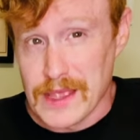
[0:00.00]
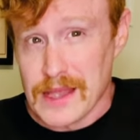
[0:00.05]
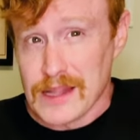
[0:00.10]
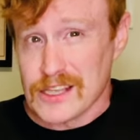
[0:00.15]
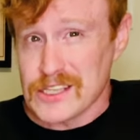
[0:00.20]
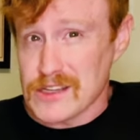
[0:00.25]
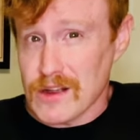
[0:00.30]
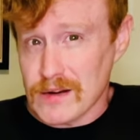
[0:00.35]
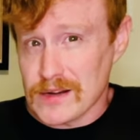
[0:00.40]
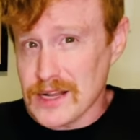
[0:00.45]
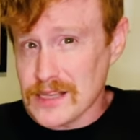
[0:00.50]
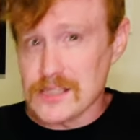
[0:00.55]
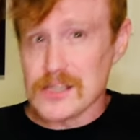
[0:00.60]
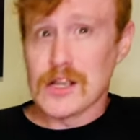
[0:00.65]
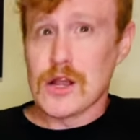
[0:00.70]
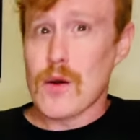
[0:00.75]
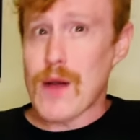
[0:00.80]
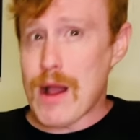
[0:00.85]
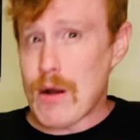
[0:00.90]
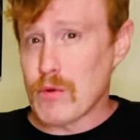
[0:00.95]
The song doesn't
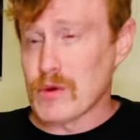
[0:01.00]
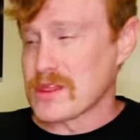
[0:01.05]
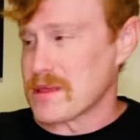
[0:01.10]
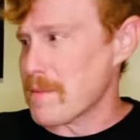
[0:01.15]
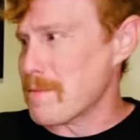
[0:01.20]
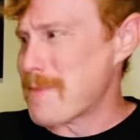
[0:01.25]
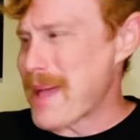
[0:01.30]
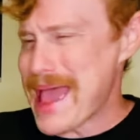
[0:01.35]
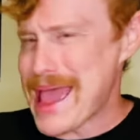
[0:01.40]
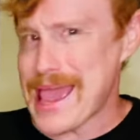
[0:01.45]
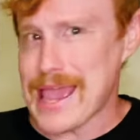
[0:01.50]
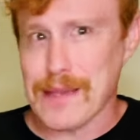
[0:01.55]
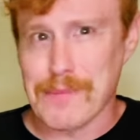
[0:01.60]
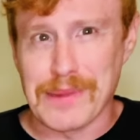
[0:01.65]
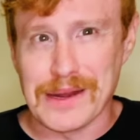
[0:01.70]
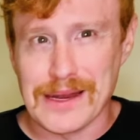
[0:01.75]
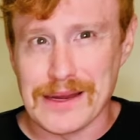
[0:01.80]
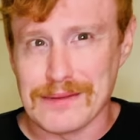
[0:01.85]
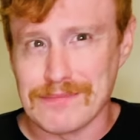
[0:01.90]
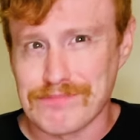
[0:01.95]
go out with a bang,
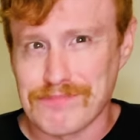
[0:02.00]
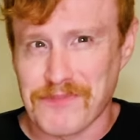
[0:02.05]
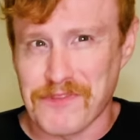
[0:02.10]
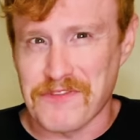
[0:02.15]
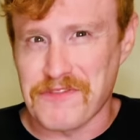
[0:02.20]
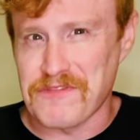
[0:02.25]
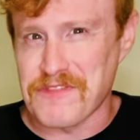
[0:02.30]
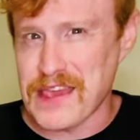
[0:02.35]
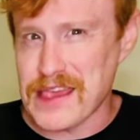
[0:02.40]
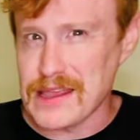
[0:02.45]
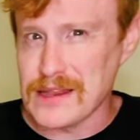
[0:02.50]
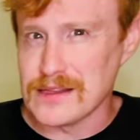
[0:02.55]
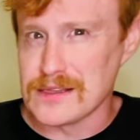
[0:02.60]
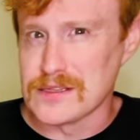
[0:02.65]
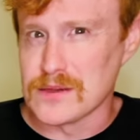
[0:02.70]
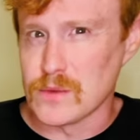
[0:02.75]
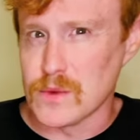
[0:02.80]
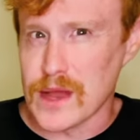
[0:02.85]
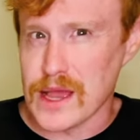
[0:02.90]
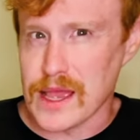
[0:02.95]
but it
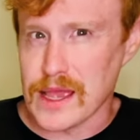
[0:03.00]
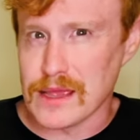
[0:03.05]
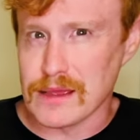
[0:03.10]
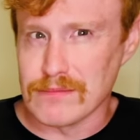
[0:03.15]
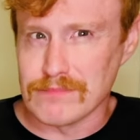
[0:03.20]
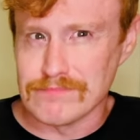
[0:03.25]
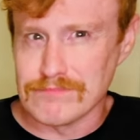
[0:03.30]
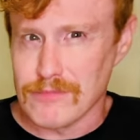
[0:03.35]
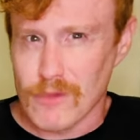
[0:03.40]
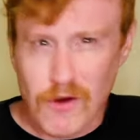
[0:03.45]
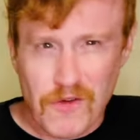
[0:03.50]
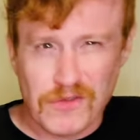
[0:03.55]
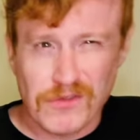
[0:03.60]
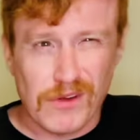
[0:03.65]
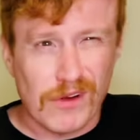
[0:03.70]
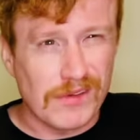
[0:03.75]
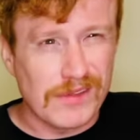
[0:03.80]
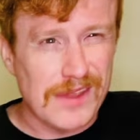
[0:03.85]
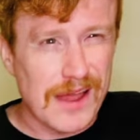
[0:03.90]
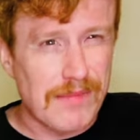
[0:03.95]
fades away.
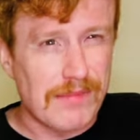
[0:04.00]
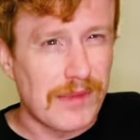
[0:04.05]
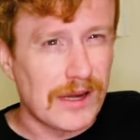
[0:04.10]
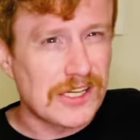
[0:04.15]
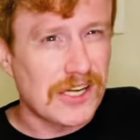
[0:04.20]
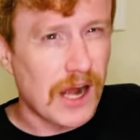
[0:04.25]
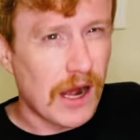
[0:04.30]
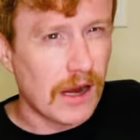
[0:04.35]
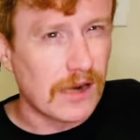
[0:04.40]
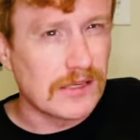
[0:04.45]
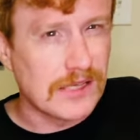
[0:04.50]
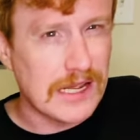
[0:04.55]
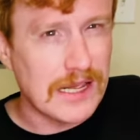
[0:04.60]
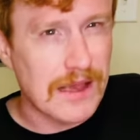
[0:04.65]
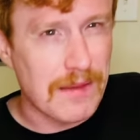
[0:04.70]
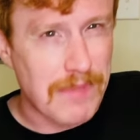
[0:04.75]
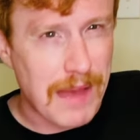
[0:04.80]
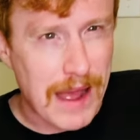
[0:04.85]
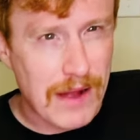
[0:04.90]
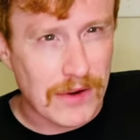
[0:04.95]
Overall, not much hunting
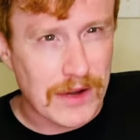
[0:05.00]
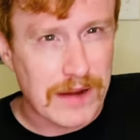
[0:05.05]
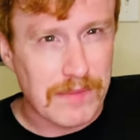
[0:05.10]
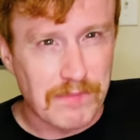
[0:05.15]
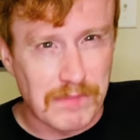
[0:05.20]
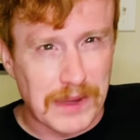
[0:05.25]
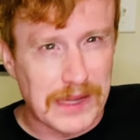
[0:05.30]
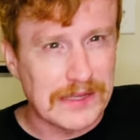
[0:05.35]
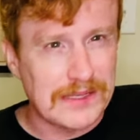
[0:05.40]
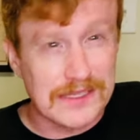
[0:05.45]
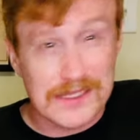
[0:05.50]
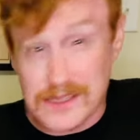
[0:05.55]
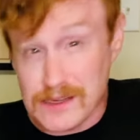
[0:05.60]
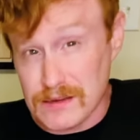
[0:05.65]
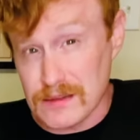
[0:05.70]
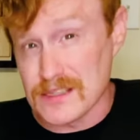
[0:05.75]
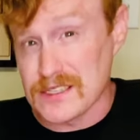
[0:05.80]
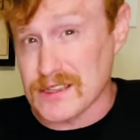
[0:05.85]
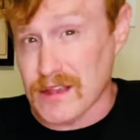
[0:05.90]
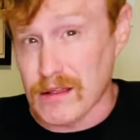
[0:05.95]
about it, but
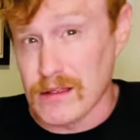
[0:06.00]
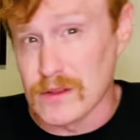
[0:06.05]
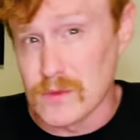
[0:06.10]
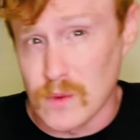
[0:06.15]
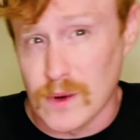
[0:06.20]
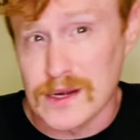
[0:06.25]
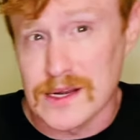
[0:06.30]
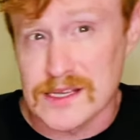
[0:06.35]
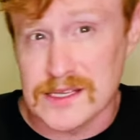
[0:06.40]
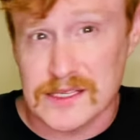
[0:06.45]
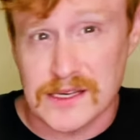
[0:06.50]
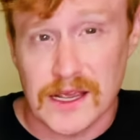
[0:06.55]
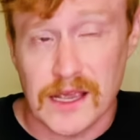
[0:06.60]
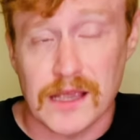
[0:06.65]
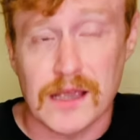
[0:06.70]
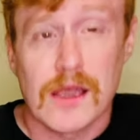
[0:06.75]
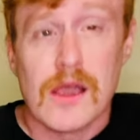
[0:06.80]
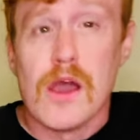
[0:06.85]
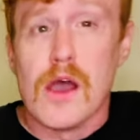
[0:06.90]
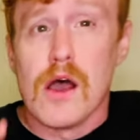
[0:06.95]
still a solid one to
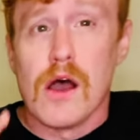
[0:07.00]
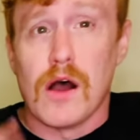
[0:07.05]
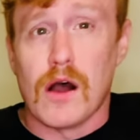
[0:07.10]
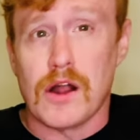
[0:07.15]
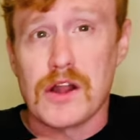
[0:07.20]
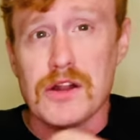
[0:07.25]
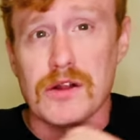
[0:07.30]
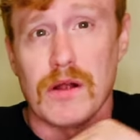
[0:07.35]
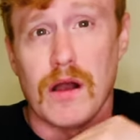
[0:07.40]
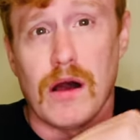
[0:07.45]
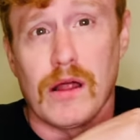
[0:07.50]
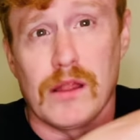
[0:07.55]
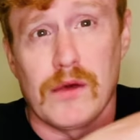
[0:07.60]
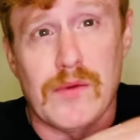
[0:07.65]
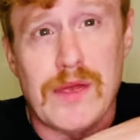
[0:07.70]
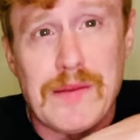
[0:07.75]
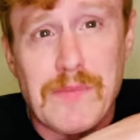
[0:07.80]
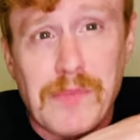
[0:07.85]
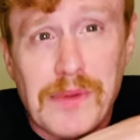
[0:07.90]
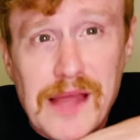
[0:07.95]
stick on your
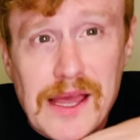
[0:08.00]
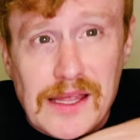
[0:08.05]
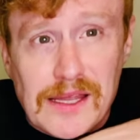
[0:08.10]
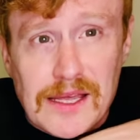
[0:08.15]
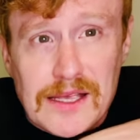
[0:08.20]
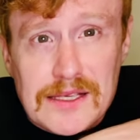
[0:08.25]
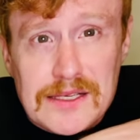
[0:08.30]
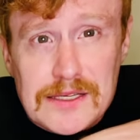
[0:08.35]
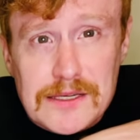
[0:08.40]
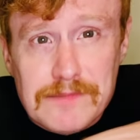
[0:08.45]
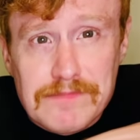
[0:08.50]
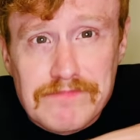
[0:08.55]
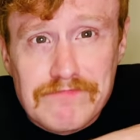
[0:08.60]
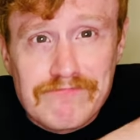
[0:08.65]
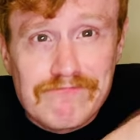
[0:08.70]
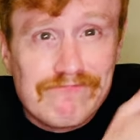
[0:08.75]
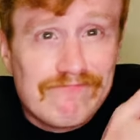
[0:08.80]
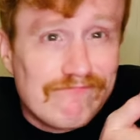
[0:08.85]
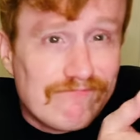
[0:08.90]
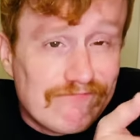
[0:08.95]
Halloween playlist,
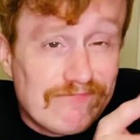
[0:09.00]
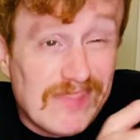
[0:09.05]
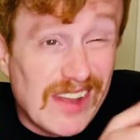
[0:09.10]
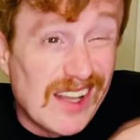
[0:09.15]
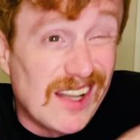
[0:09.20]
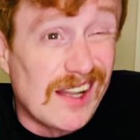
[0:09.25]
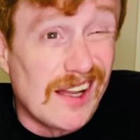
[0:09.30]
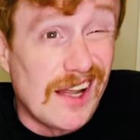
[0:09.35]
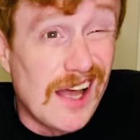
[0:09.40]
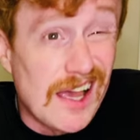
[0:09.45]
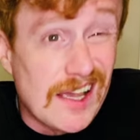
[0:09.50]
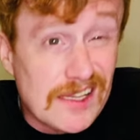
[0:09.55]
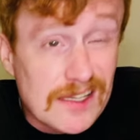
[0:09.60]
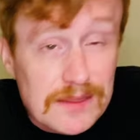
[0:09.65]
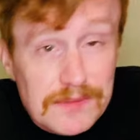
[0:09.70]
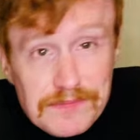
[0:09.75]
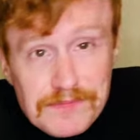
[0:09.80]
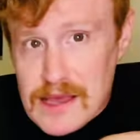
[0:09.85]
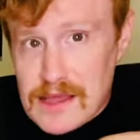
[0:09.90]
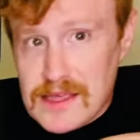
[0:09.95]

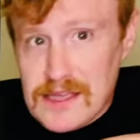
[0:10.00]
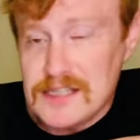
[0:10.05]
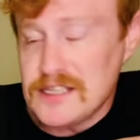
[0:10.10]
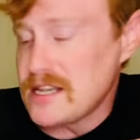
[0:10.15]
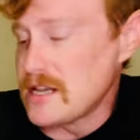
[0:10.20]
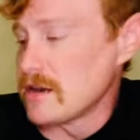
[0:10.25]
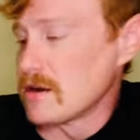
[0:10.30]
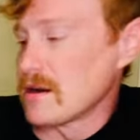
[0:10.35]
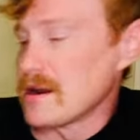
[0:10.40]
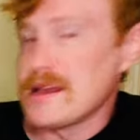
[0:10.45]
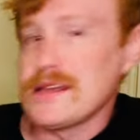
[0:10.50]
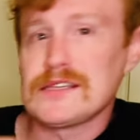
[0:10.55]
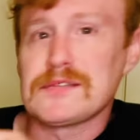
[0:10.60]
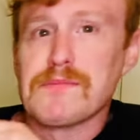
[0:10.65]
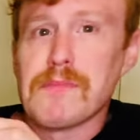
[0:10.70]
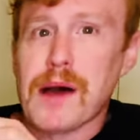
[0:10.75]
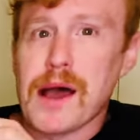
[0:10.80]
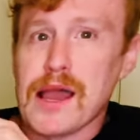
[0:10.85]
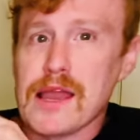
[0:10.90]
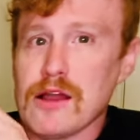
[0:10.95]
nonetheless. This here is
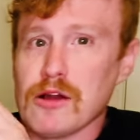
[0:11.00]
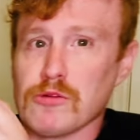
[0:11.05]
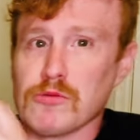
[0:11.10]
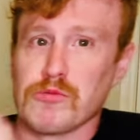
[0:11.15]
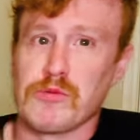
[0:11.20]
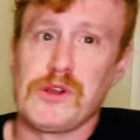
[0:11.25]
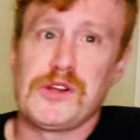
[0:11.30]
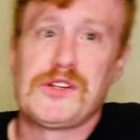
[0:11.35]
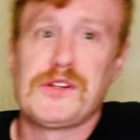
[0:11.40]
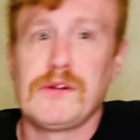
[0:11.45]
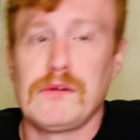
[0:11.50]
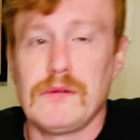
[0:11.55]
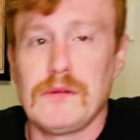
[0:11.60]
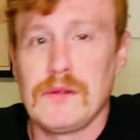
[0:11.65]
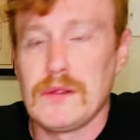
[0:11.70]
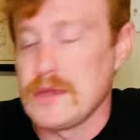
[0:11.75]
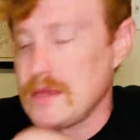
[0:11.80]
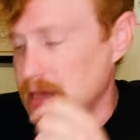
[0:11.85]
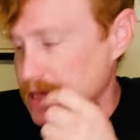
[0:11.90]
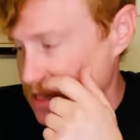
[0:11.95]
my
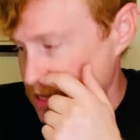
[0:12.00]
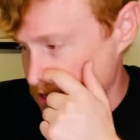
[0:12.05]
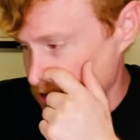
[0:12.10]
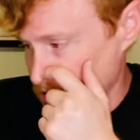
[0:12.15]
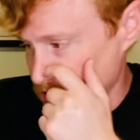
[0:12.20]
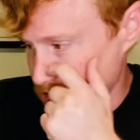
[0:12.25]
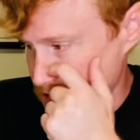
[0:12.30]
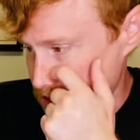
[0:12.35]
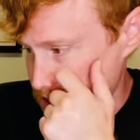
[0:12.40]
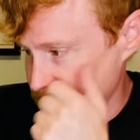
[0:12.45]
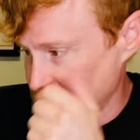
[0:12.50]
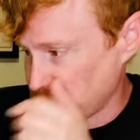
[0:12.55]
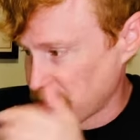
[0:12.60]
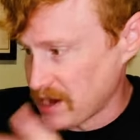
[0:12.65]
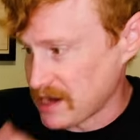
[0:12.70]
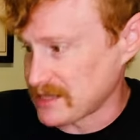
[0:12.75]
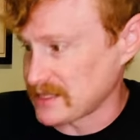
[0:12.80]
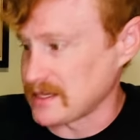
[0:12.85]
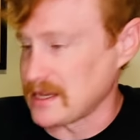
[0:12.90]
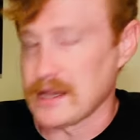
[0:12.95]
original year
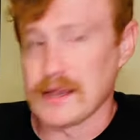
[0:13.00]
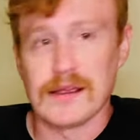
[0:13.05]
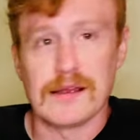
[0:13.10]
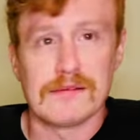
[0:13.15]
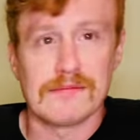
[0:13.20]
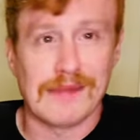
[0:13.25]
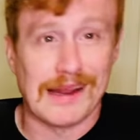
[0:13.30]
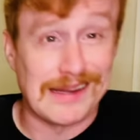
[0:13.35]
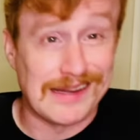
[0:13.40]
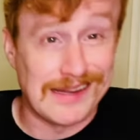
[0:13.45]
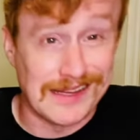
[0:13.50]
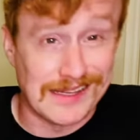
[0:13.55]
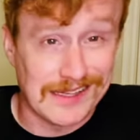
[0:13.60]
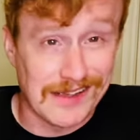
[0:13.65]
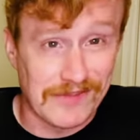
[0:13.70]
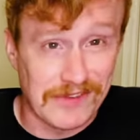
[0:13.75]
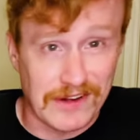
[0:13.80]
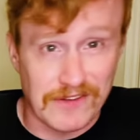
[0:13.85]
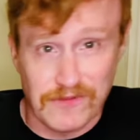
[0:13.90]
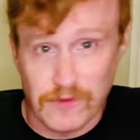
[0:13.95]
pressing, nineteen
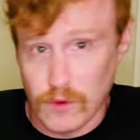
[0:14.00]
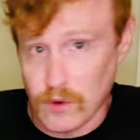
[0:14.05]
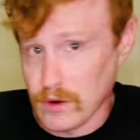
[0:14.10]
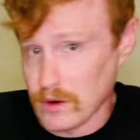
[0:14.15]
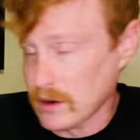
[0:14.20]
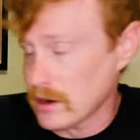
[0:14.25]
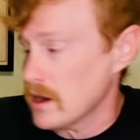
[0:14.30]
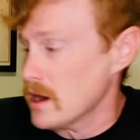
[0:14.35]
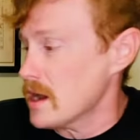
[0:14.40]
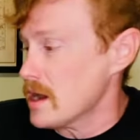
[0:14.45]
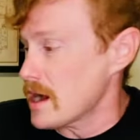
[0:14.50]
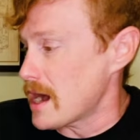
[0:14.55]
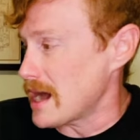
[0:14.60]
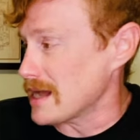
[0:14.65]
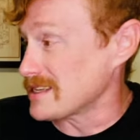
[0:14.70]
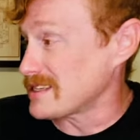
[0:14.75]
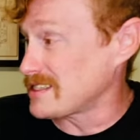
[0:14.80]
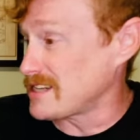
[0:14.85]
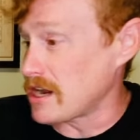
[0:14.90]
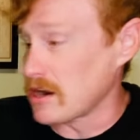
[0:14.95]
seventy-four, uh,
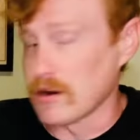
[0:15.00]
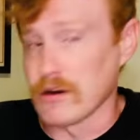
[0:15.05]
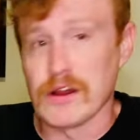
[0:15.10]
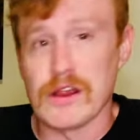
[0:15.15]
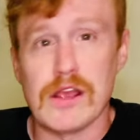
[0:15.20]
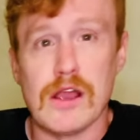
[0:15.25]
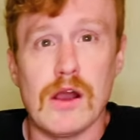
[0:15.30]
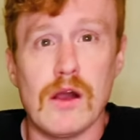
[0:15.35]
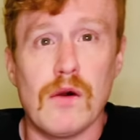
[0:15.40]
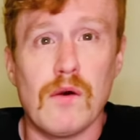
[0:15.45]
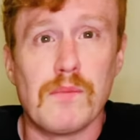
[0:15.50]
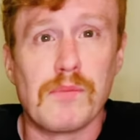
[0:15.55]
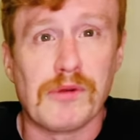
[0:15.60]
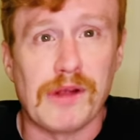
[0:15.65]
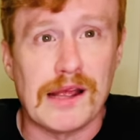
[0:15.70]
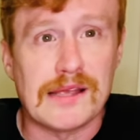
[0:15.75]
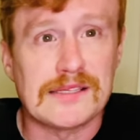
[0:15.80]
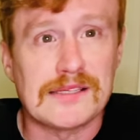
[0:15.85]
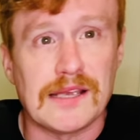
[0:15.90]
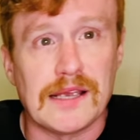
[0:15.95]
stereo
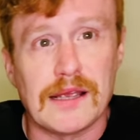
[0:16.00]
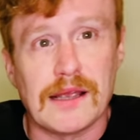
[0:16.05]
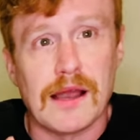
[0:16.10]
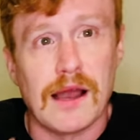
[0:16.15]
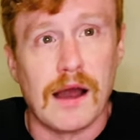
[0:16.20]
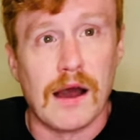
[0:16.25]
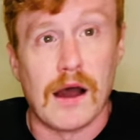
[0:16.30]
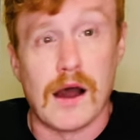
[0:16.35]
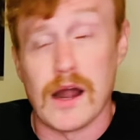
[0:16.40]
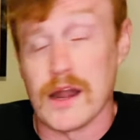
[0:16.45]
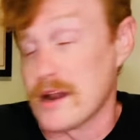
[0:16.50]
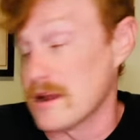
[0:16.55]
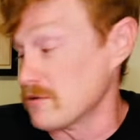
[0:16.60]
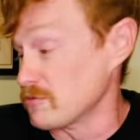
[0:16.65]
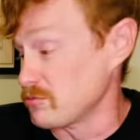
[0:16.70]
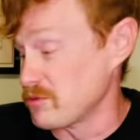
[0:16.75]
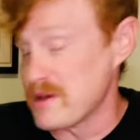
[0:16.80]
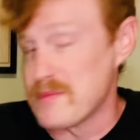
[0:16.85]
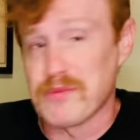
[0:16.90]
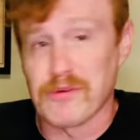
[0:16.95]
pressing on
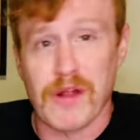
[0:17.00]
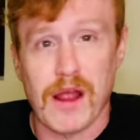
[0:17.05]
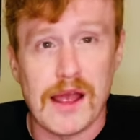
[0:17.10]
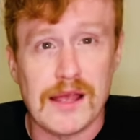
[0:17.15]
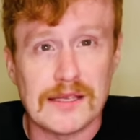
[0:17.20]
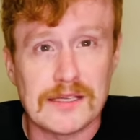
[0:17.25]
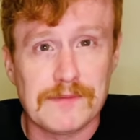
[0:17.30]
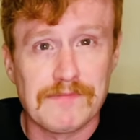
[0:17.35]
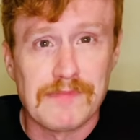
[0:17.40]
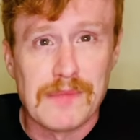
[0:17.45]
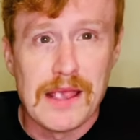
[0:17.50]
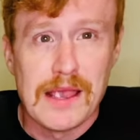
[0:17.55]
Reprise.